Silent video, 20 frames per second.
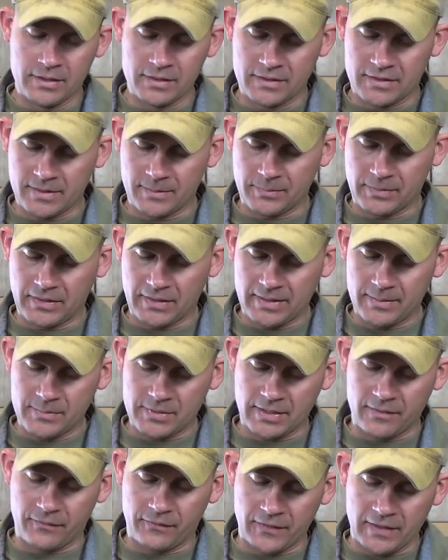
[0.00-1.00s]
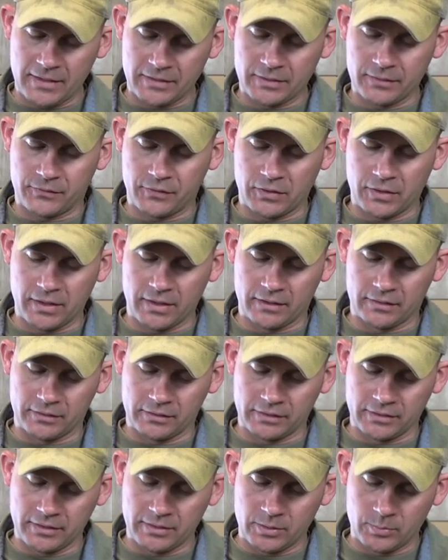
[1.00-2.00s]
Sometimes I found if you get a
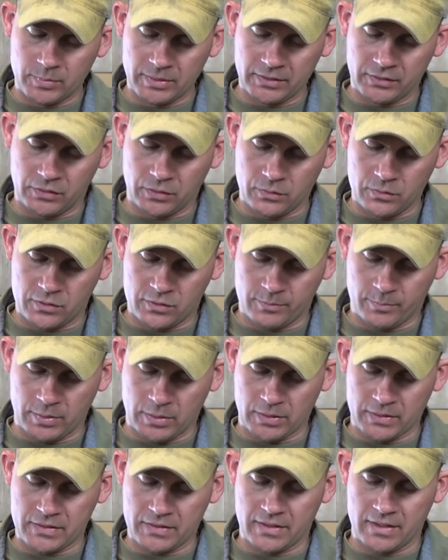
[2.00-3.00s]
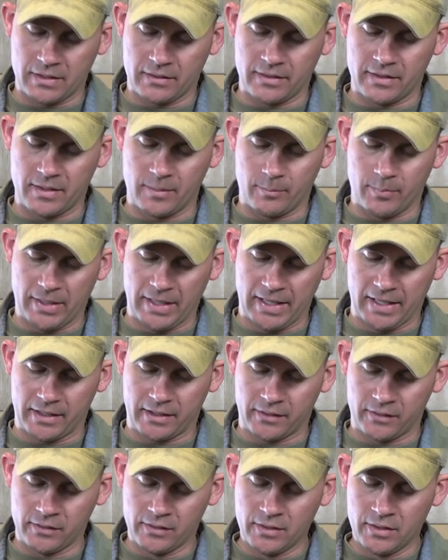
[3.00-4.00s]
little bit too sparse there in the
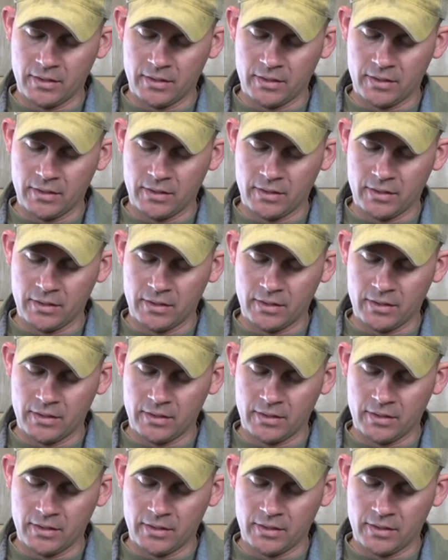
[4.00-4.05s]
back,